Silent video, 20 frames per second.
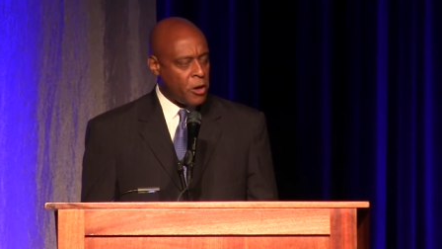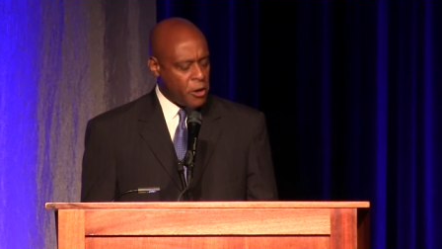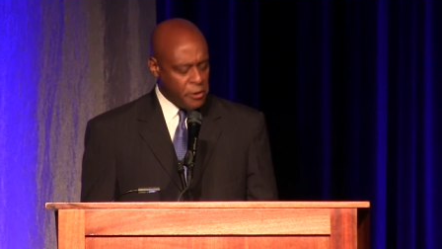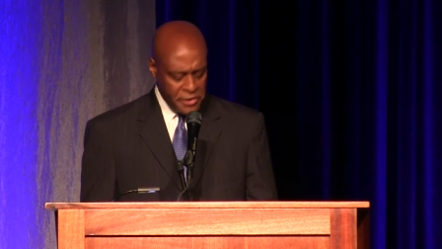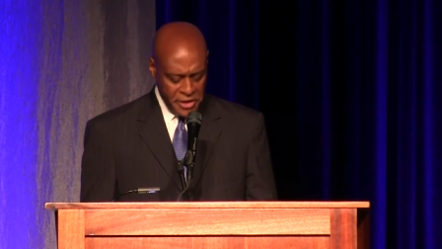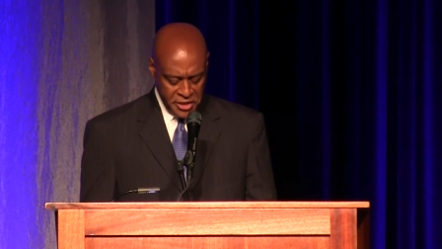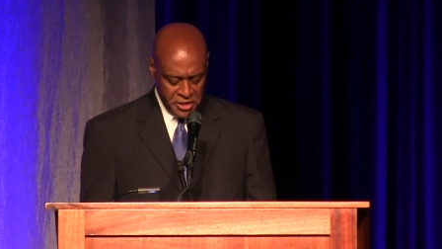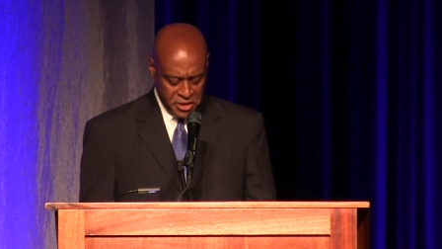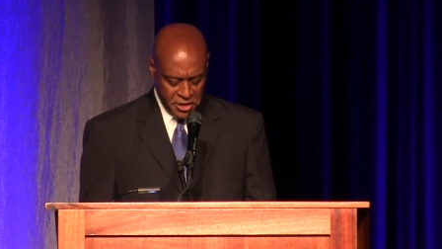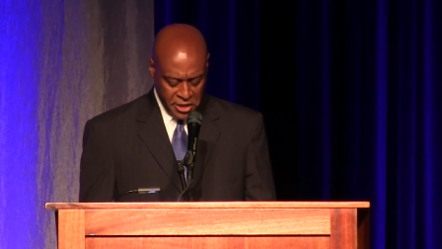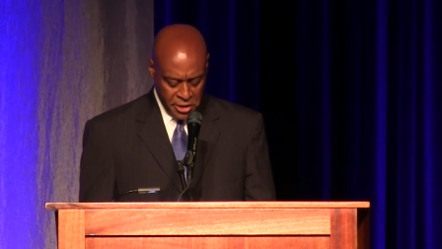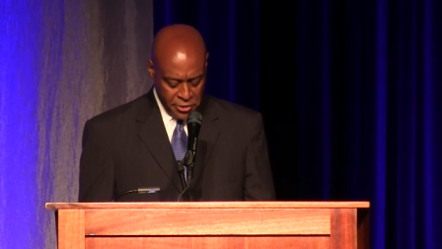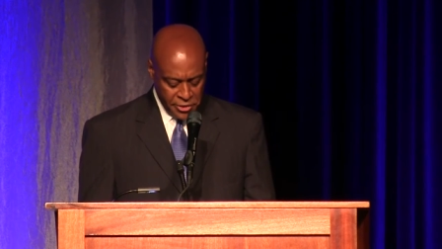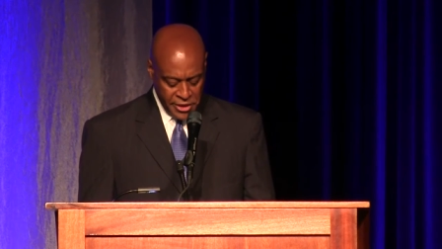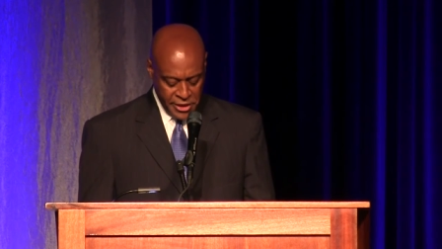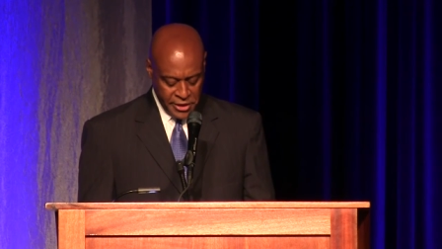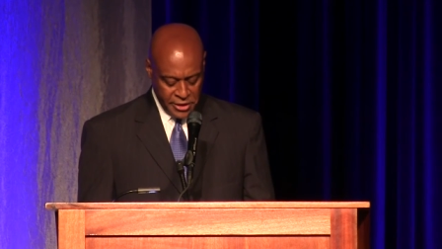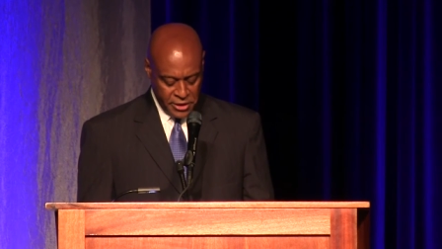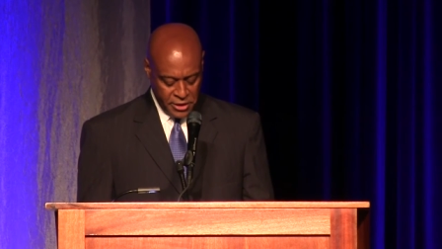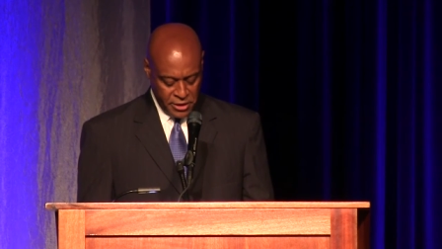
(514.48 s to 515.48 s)
Are they
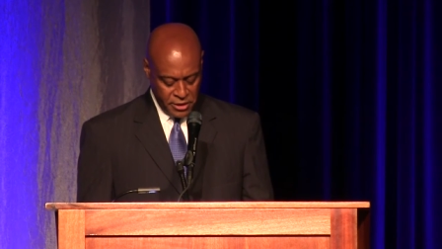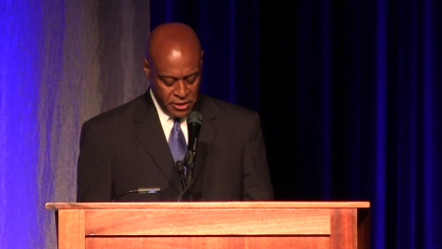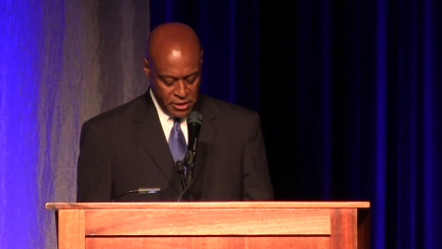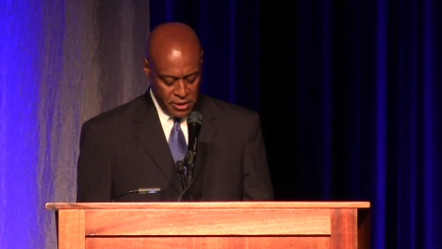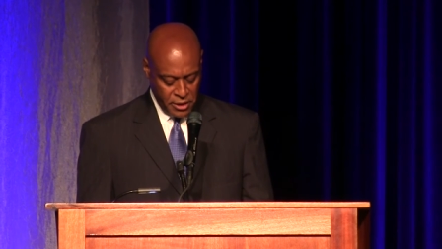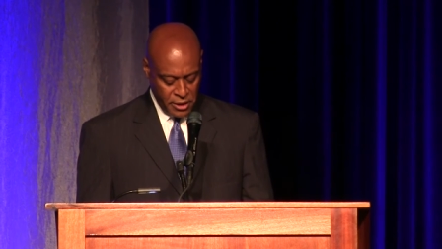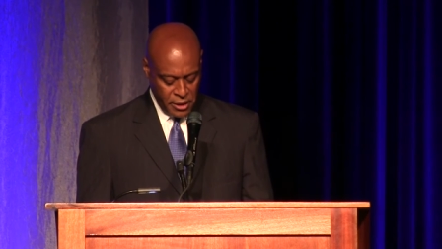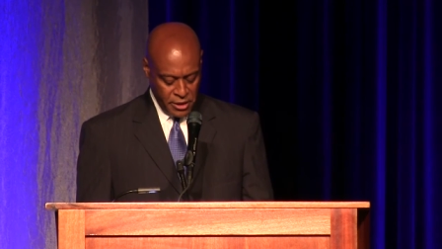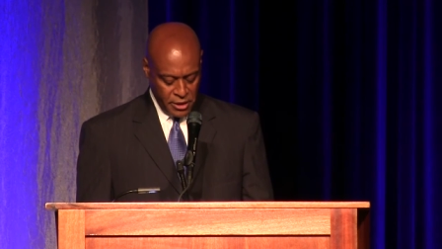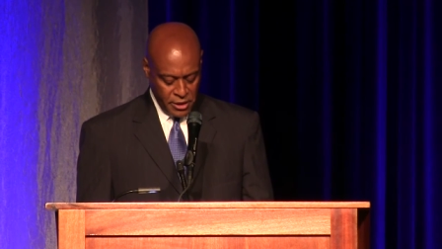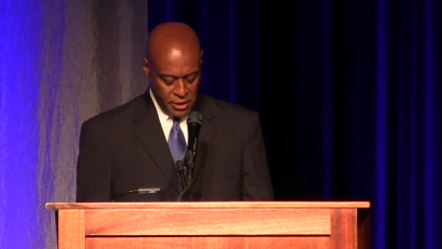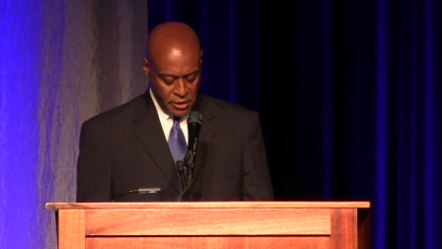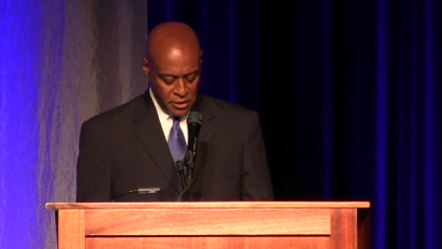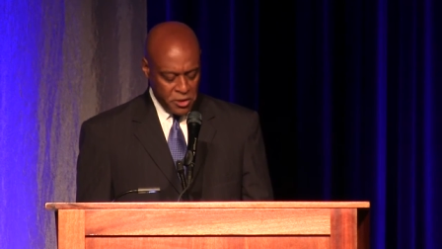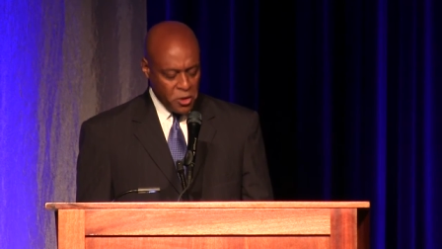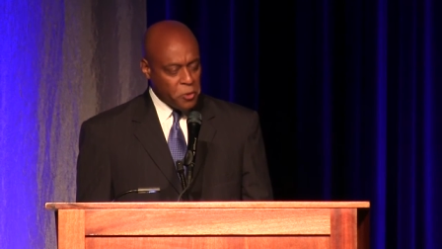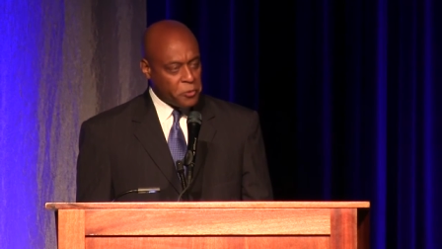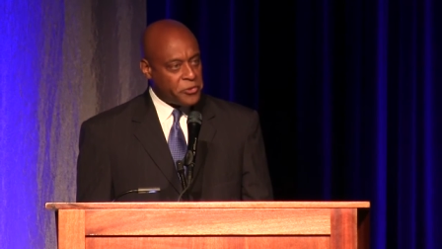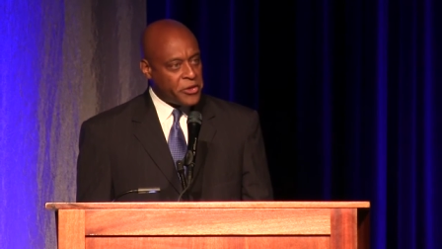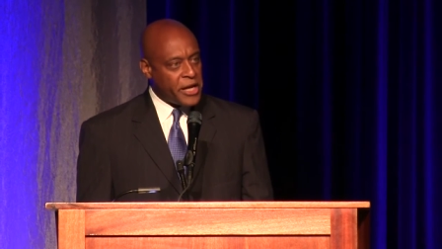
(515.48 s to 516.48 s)
serious?
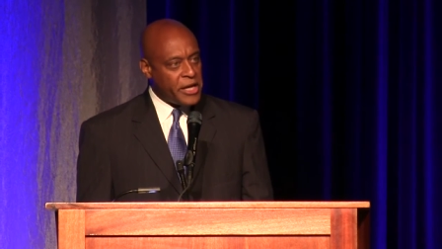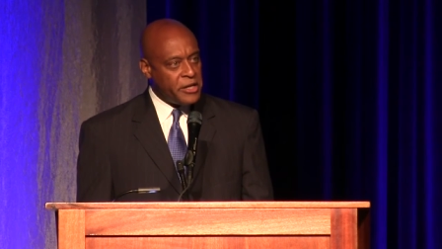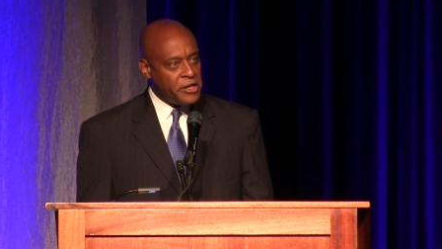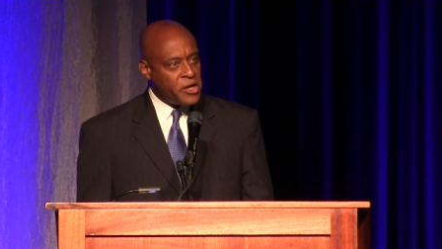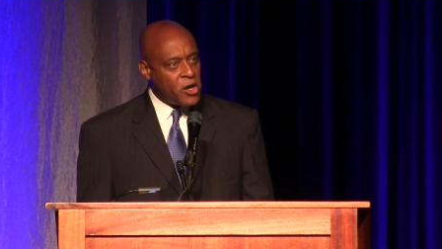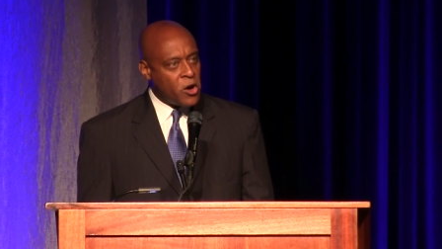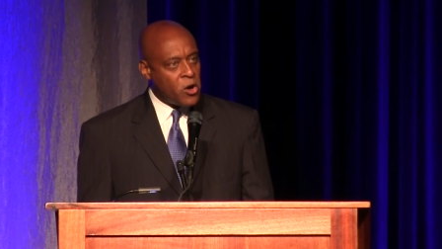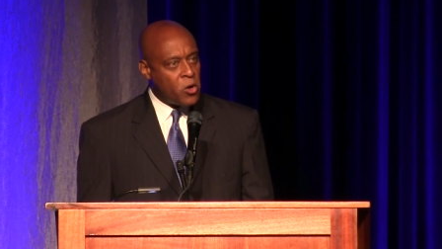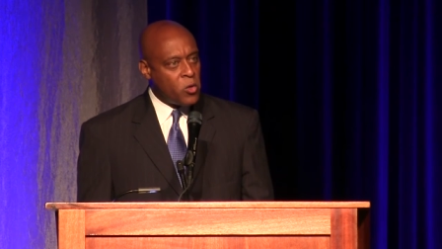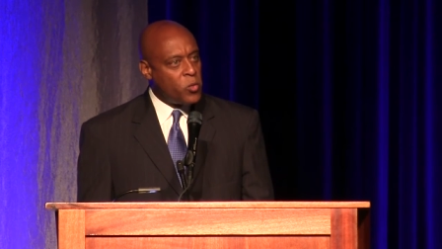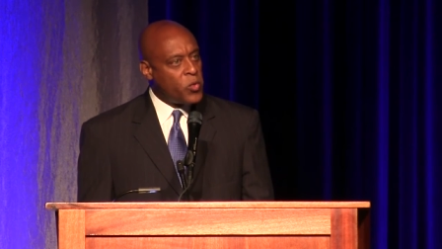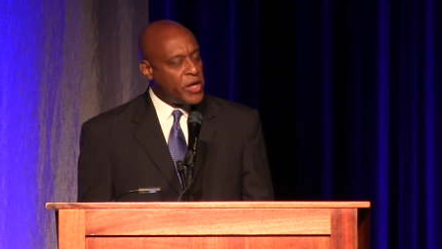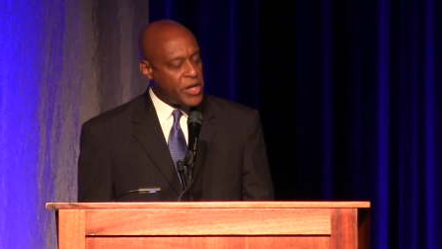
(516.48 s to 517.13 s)
Don't they know